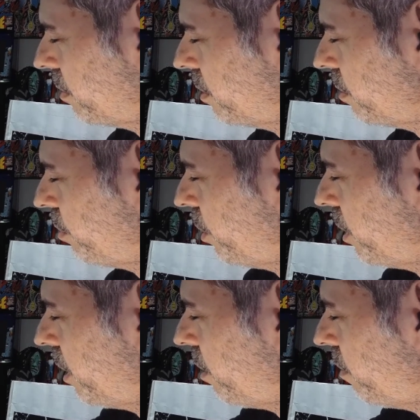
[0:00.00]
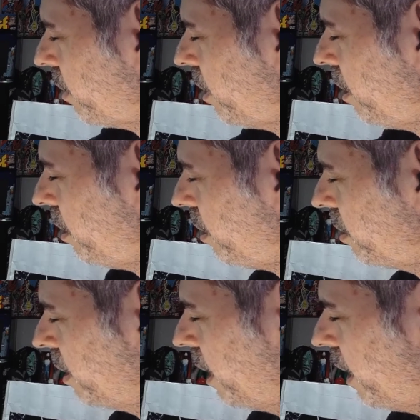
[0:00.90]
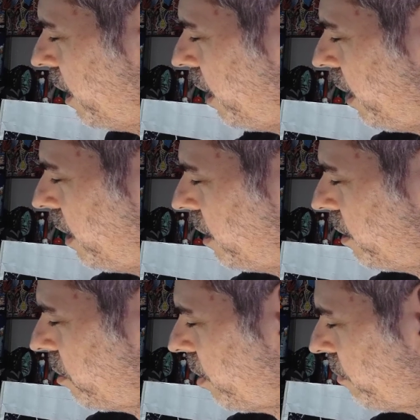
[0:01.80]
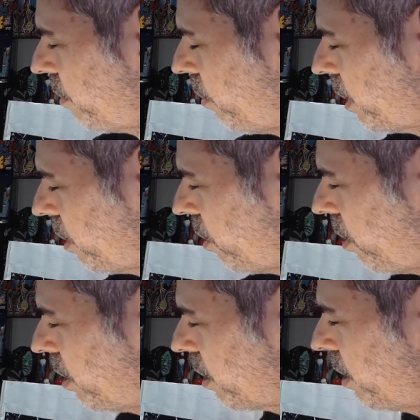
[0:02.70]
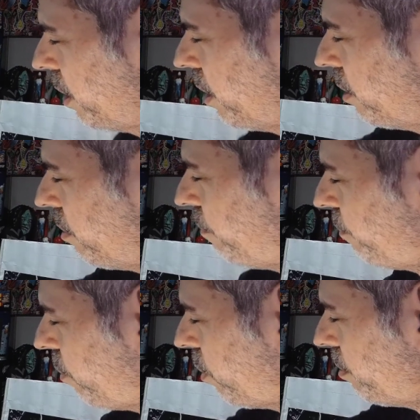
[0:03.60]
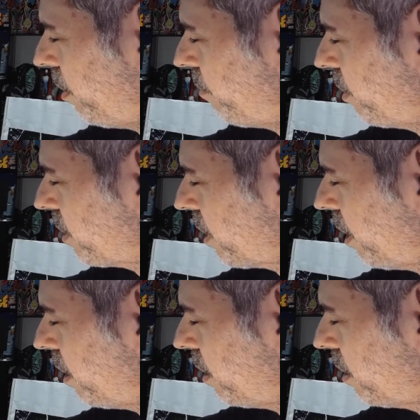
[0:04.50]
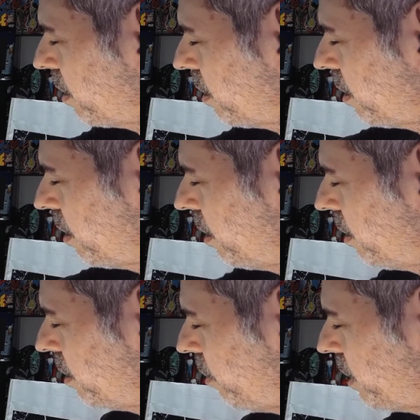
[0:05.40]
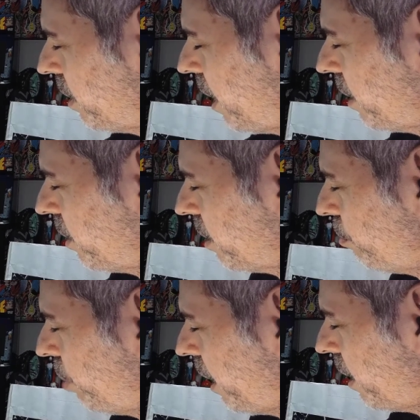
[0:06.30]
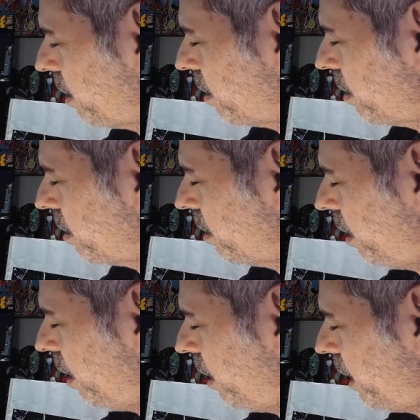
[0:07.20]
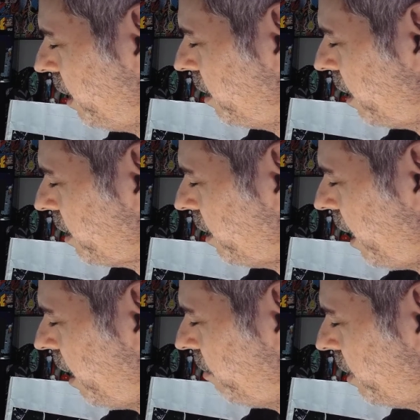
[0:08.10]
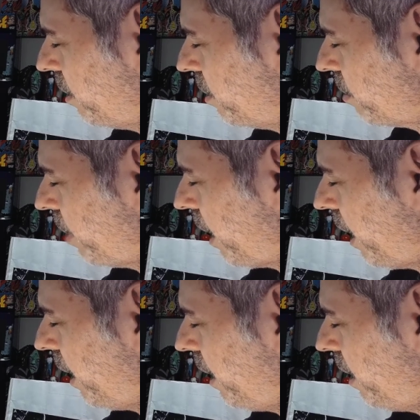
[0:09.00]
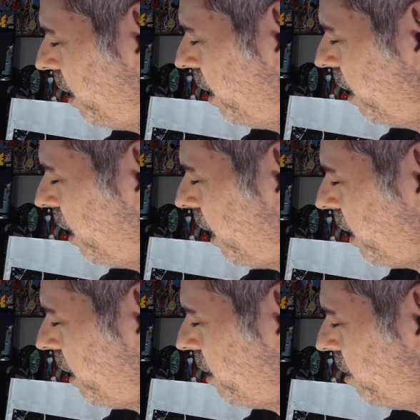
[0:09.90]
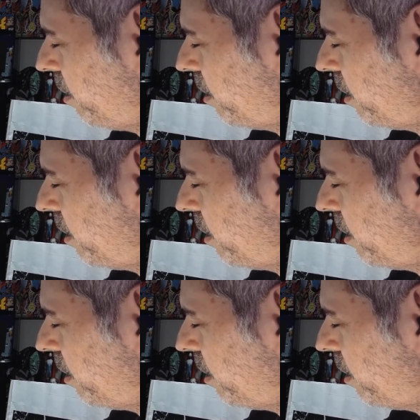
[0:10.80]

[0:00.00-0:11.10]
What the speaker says: put it in over here, and sort of going along the form of the skull, so it's not just blatant. He doesn't have ears, but I like to